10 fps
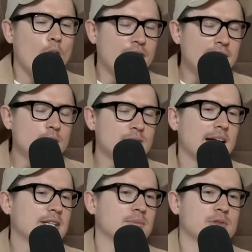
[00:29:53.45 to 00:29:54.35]
I think he'll
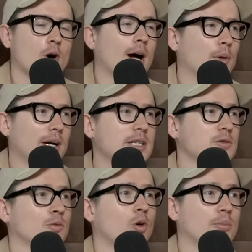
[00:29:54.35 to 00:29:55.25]
take some time. Like he's
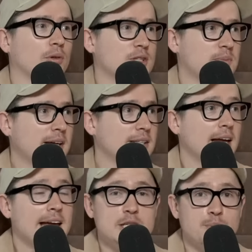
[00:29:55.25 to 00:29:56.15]
a raw prospect.
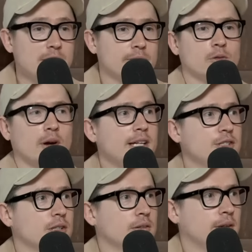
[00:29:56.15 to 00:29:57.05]
He's a bit of a
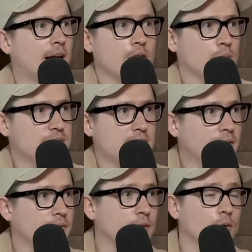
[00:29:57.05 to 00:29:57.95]
reach, 100
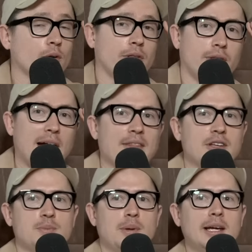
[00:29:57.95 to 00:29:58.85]
percent for North at
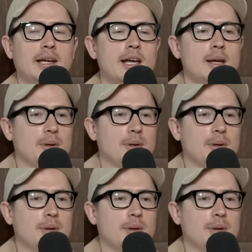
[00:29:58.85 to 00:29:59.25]
this pick.